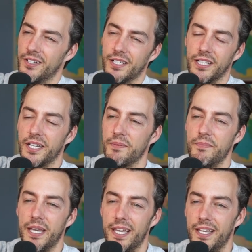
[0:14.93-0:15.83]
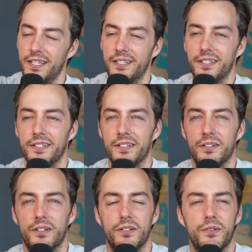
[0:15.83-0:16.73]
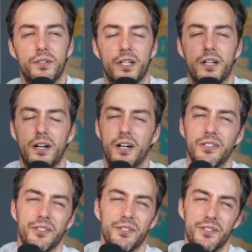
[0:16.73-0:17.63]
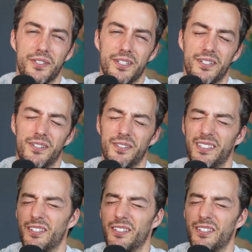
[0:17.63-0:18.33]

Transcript: clickbait and oh, the colors and all.